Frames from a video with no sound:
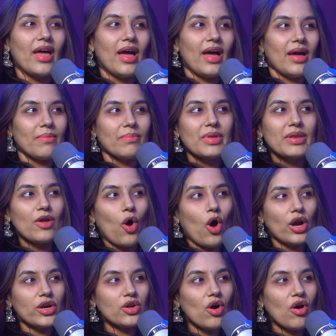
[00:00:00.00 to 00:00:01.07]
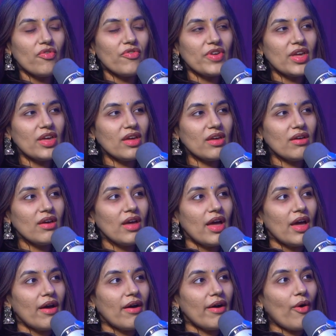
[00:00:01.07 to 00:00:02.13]
I mean, hot coffee
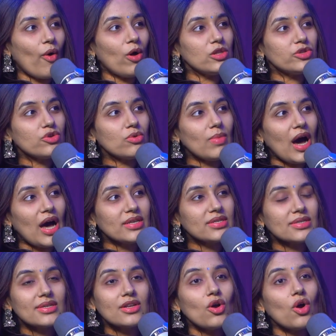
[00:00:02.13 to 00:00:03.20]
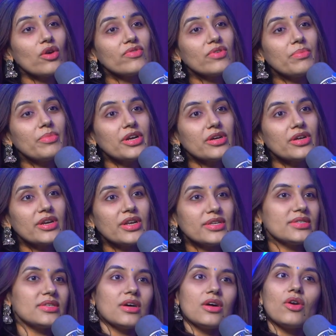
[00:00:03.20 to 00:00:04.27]
also masks a lot of the
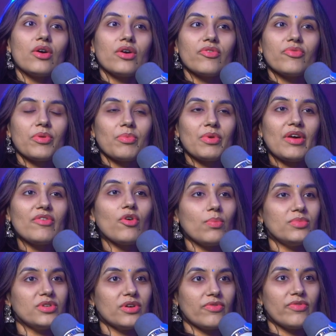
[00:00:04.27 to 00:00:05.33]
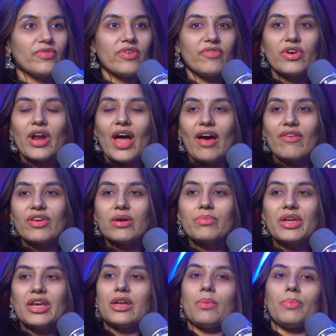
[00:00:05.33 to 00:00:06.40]
bitterness a lot of people have observed. We were having a
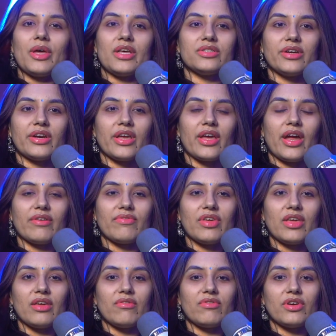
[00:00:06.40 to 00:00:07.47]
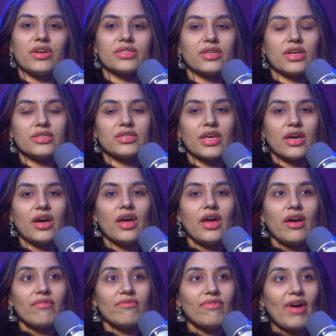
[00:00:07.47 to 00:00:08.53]
meetup yesterday and we were discussing
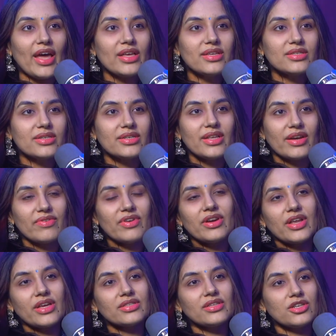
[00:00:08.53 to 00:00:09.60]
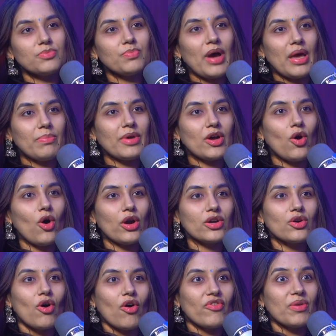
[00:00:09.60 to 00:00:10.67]
why is it that we drink such piping hot
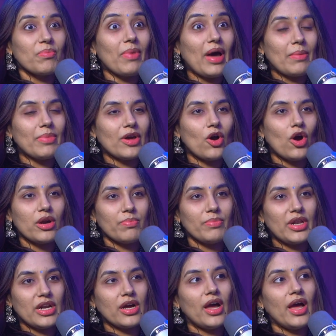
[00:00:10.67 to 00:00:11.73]
coffee, piping hot milk,